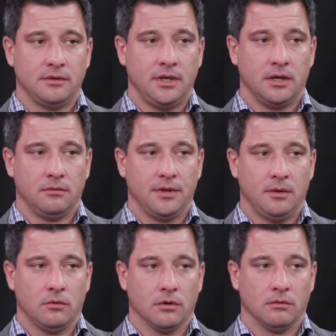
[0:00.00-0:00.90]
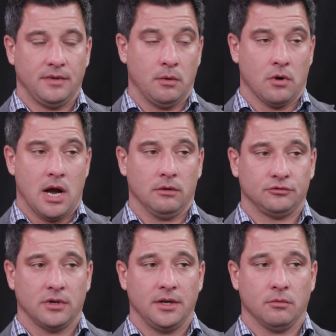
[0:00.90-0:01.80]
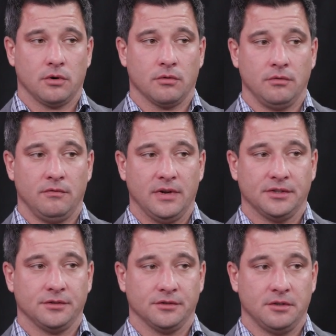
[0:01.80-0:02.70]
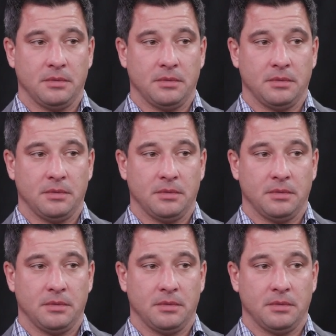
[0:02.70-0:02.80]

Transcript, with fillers: you know they were they were out trying to recruit investors